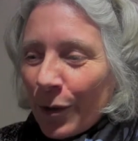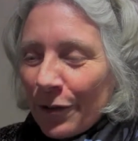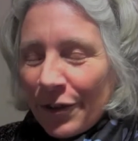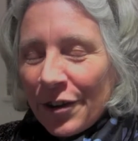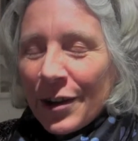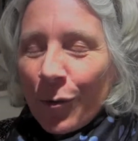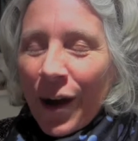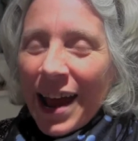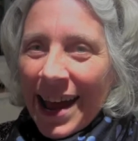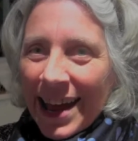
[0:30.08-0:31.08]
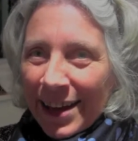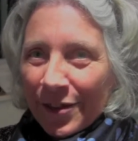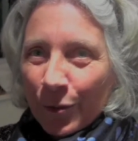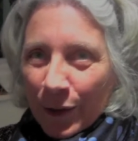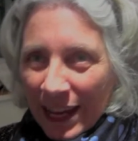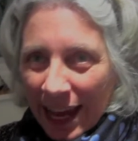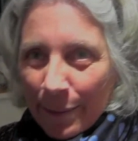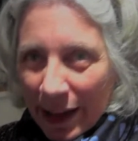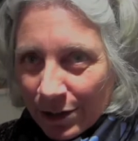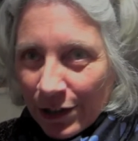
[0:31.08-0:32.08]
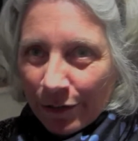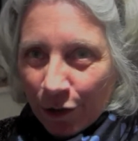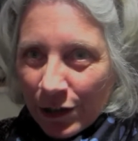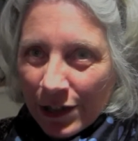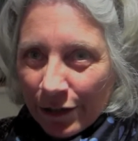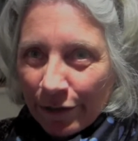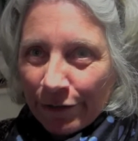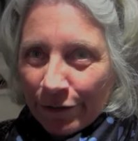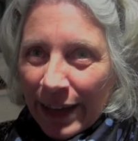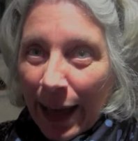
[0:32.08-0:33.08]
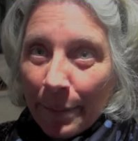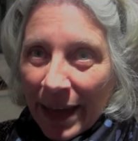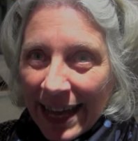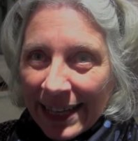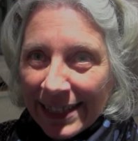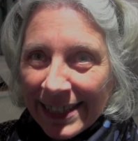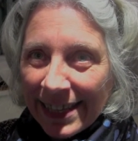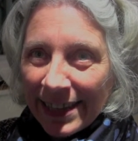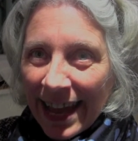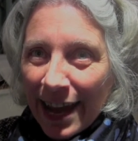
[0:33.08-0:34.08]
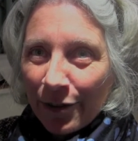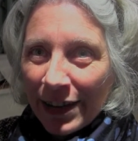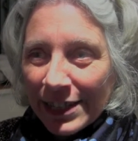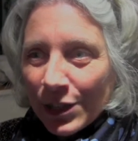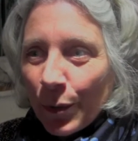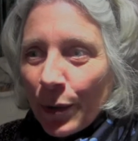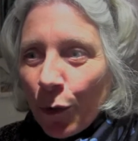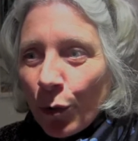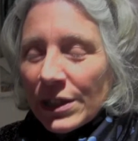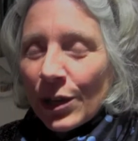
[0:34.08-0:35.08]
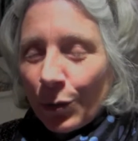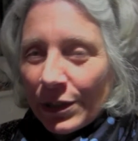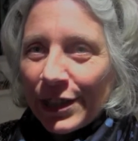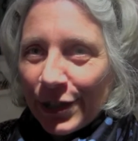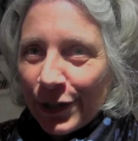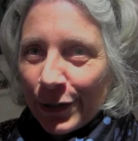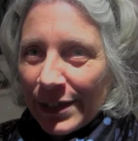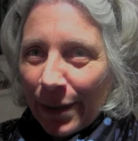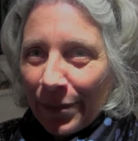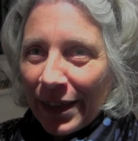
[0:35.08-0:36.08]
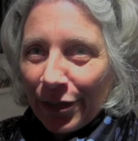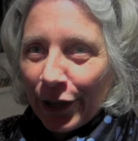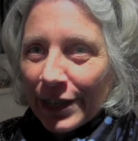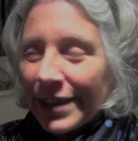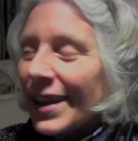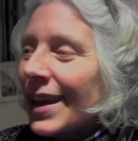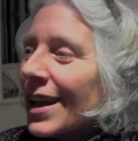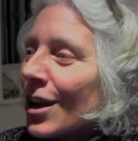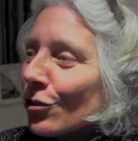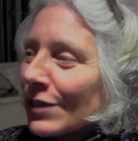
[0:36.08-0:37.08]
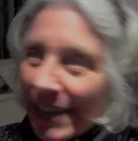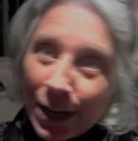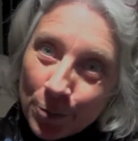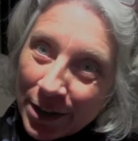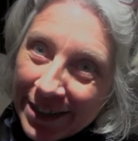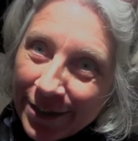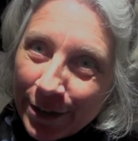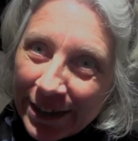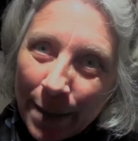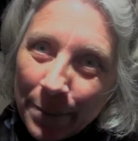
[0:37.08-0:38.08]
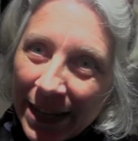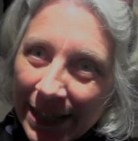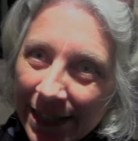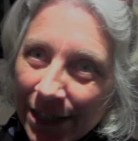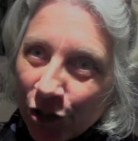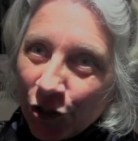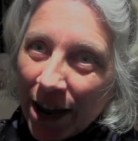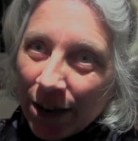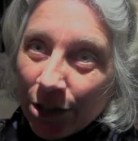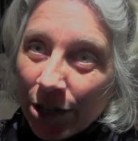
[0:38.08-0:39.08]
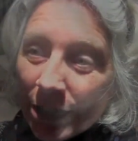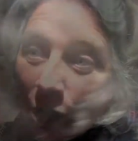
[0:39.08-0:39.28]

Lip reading: we're very aware that we came out of lots of campaigns in the area, so we also wanted to do something that celebrated those campaigns in Stroud.